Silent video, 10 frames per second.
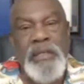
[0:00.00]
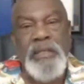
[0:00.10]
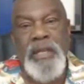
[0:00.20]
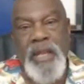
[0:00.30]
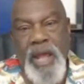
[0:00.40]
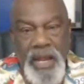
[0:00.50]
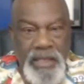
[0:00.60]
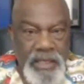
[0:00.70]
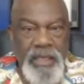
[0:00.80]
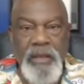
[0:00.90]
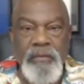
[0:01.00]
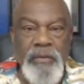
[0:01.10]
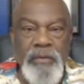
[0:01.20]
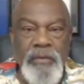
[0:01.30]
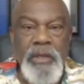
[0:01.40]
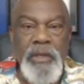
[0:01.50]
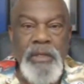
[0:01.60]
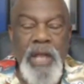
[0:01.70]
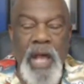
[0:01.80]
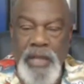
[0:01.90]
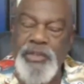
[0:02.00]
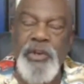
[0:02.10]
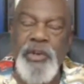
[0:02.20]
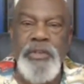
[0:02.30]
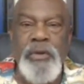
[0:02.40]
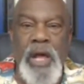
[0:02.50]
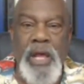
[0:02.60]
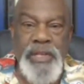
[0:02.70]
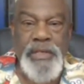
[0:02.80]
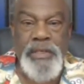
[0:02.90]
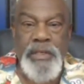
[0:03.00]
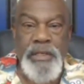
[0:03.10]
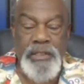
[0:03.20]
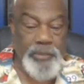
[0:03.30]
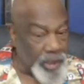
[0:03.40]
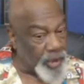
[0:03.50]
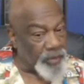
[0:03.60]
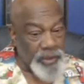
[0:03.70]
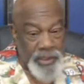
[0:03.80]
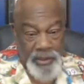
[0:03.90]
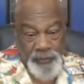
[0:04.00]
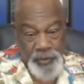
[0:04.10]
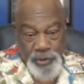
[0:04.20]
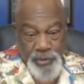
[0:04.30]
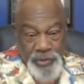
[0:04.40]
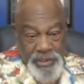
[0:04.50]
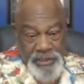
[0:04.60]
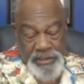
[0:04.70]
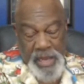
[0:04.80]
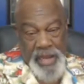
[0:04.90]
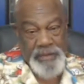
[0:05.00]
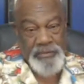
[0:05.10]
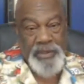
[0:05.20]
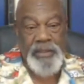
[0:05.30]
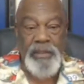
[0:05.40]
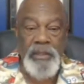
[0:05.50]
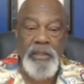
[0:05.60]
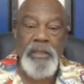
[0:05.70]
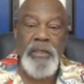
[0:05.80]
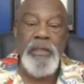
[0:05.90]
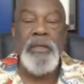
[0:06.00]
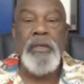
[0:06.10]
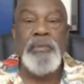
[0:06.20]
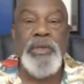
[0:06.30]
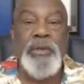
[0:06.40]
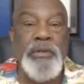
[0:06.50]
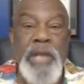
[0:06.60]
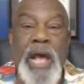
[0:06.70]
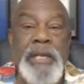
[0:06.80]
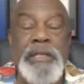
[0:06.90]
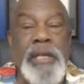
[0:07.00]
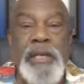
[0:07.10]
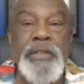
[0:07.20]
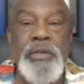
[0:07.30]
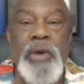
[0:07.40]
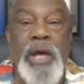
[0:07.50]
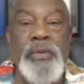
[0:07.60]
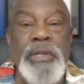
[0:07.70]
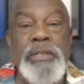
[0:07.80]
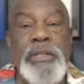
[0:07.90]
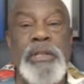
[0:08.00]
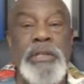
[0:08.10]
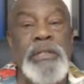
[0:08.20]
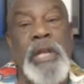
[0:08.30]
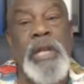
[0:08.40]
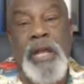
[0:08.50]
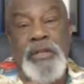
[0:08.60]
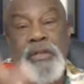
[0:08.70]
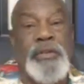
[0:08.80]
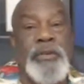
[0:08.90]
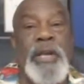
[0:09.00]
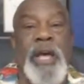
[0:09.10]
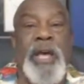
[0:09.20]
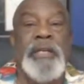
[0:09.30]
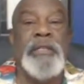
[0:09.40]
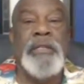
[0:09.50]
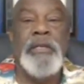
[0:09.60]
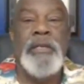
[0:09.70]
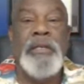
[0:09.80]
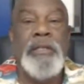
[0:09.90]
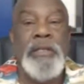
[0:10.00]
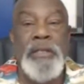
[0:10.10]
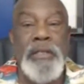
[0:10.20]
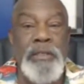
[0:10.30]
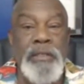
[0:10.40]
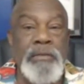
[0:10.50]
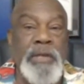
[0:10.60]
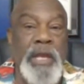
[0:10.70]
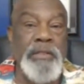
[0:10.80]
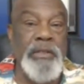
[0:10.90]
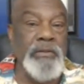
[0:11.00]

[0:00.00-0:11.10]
I show you how easy it is, but only if you do the assignment. Because I can tell you how easy it is, like I do you guys. And you guys don't do shit because I ain't told you shit.